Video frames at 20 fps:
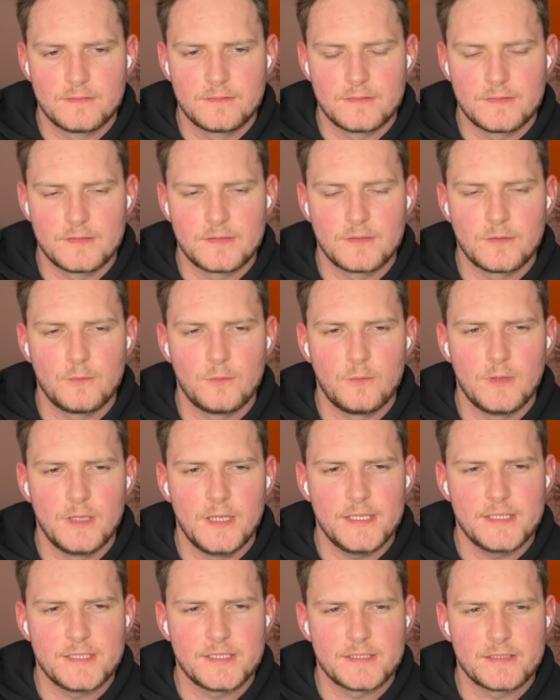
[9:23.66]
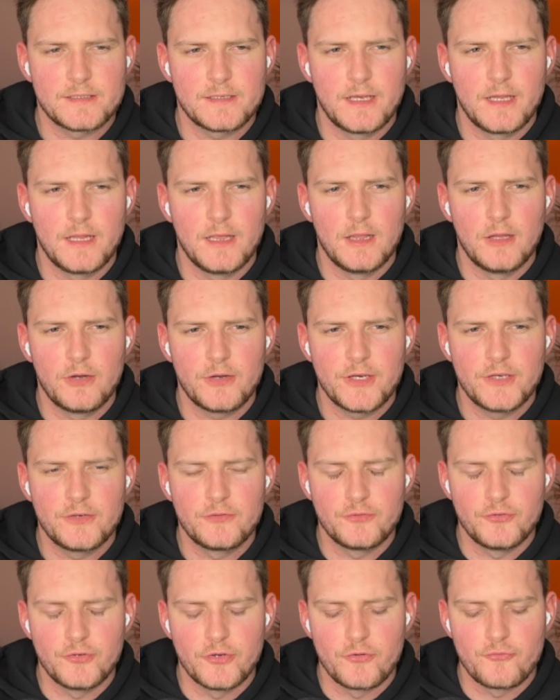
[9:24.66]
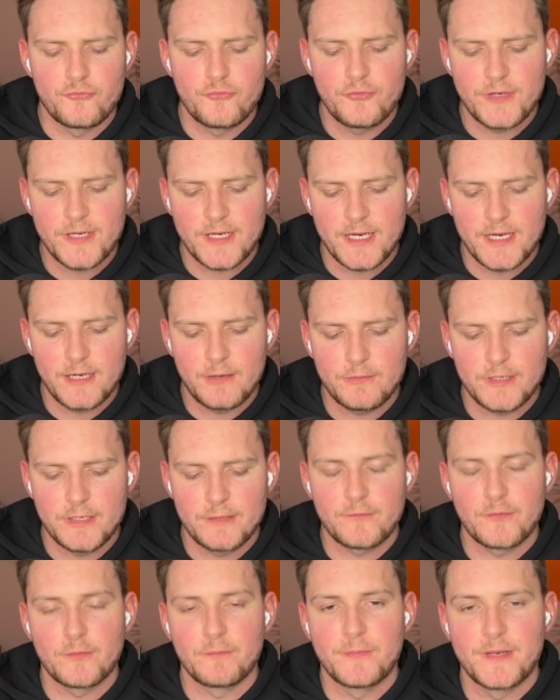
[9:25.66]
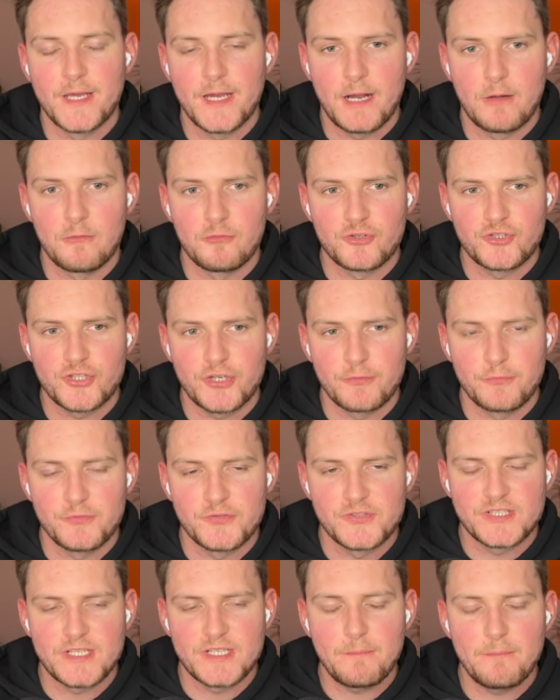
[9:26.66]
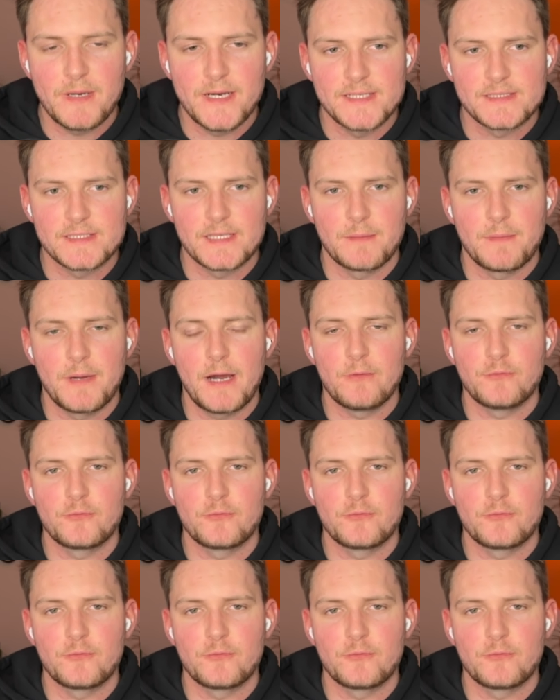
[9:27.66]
So let's log into your root account, and from there I will show you step by step how